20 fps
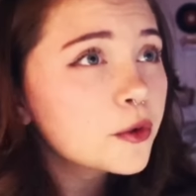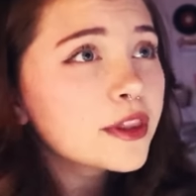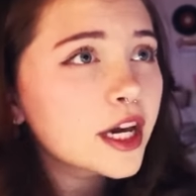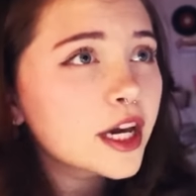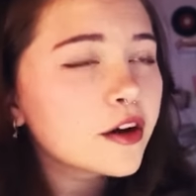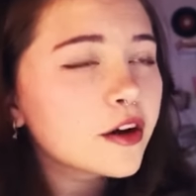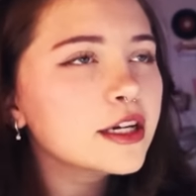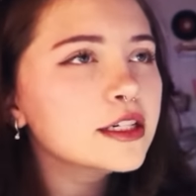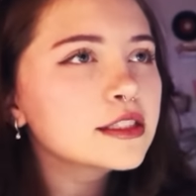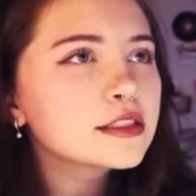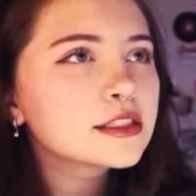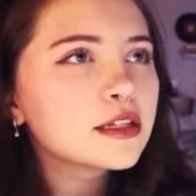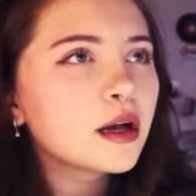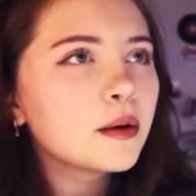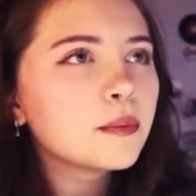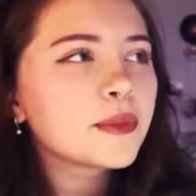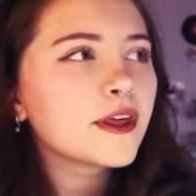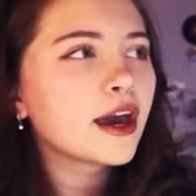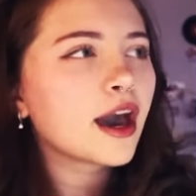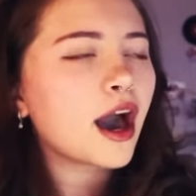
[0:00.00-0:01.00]
There is
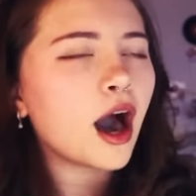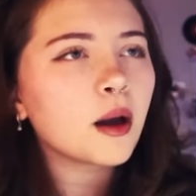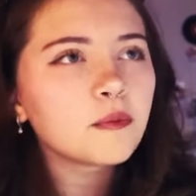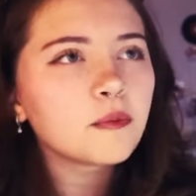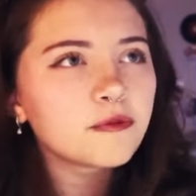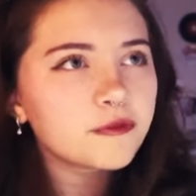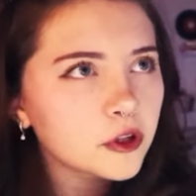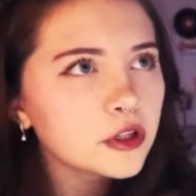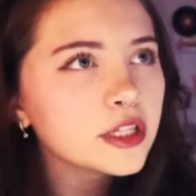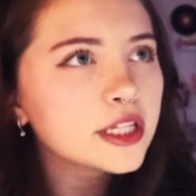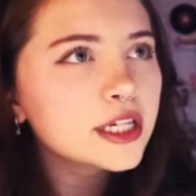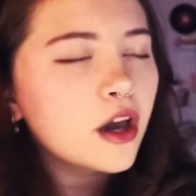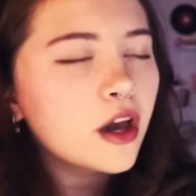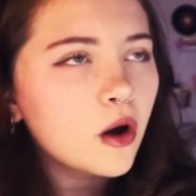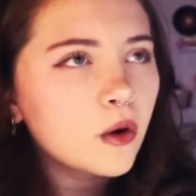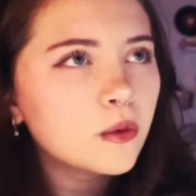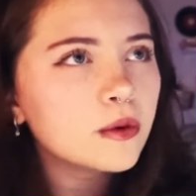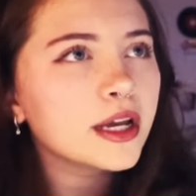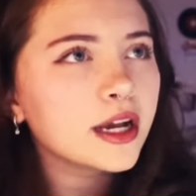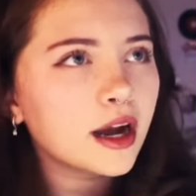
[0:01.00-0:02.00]
something I'm fully
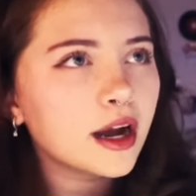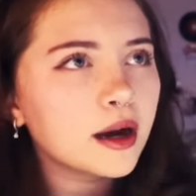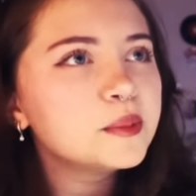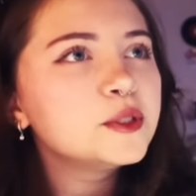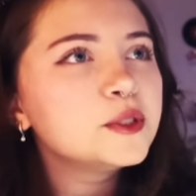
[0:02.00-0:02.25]
owning up